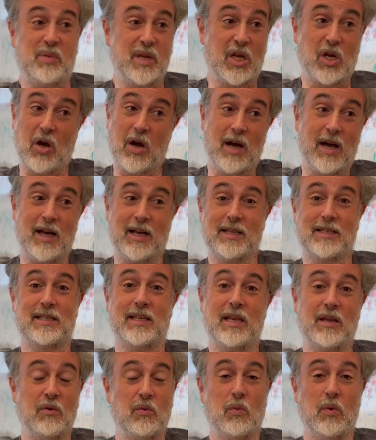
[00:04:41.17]
because
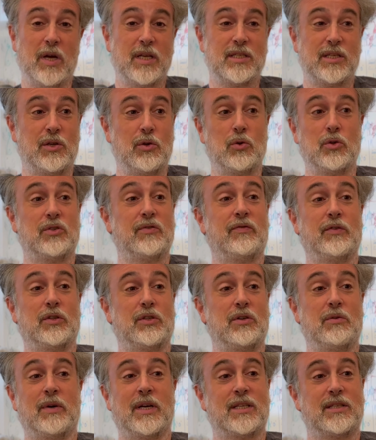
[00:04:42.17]
it was useful
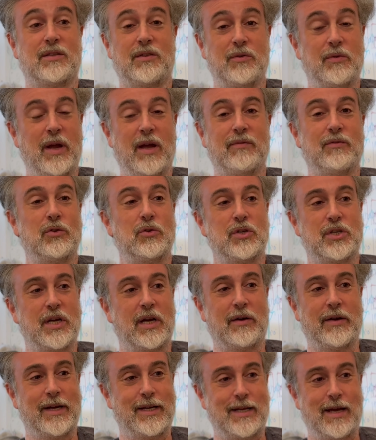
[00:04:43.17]
to us through
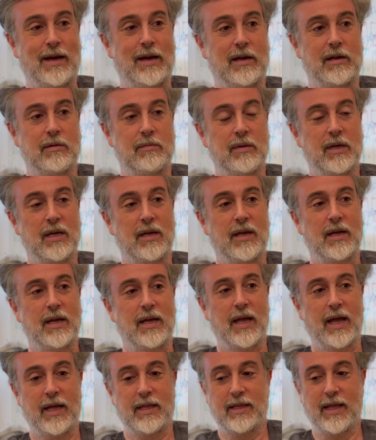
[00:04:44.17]
evolutionary time.
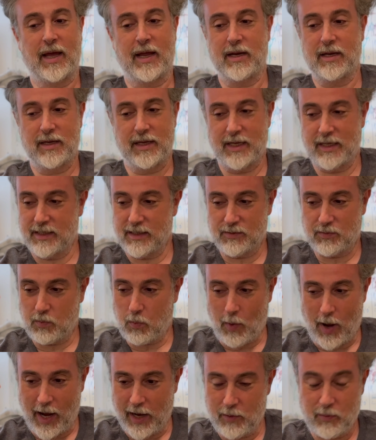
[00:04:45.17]
And that is
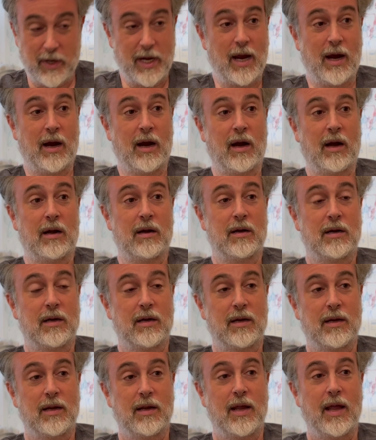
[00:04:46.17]
why we are.
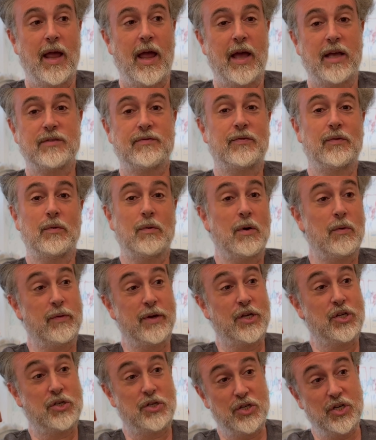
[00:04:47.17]
As for what
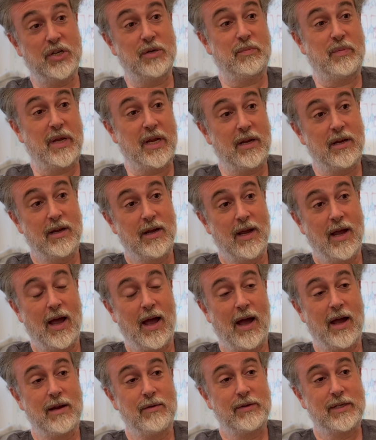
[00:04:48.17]
we should be,
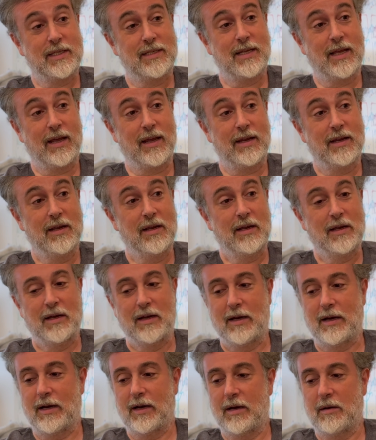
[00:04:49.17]
I would say,
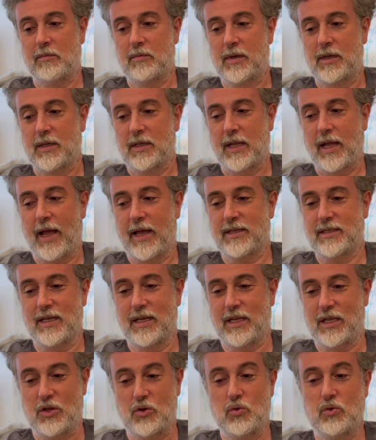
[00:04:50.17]
um, as a
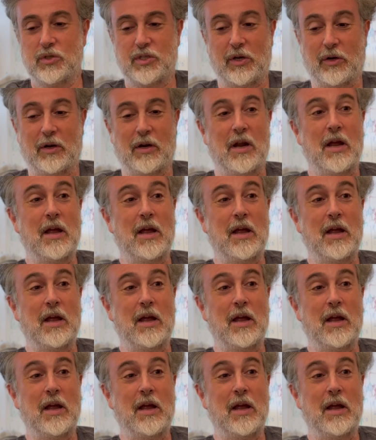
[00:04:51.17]
user,